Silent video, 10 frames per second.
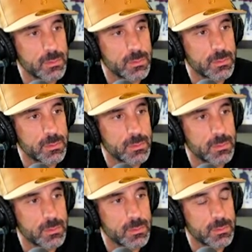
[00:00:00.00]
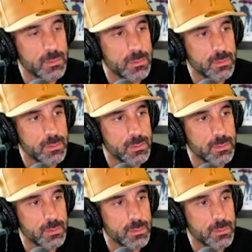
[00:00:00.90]

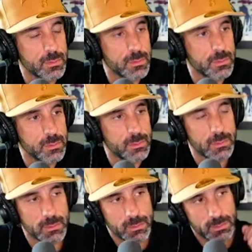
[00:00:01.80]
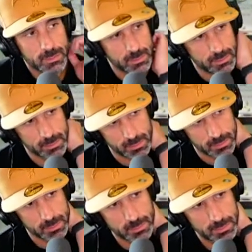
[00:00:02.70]

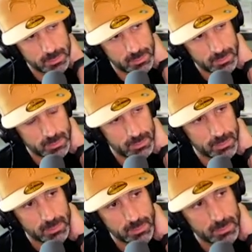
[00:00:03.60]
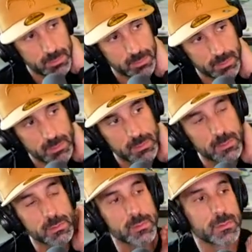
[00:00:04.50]

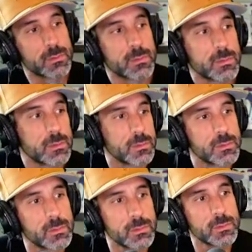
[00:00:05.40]
No words are spoken by the person on screen.